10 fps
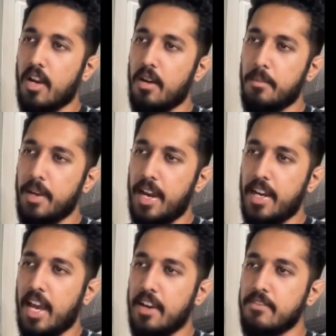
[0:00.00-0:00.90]
up and
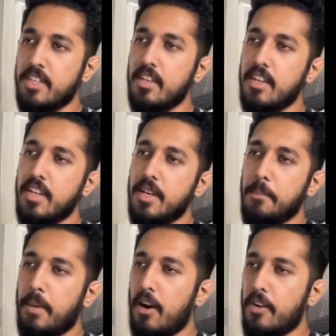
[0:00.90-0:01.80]
have the
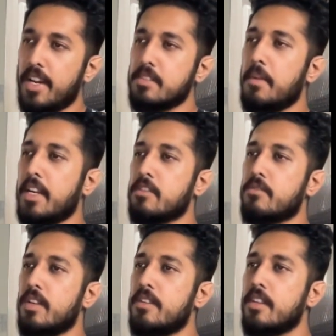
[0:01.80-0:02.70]
power as
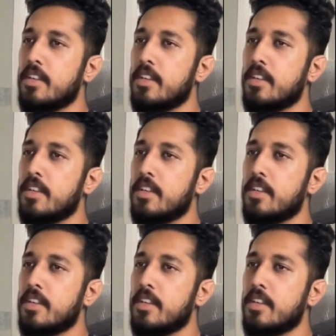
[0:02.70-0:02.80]
-1.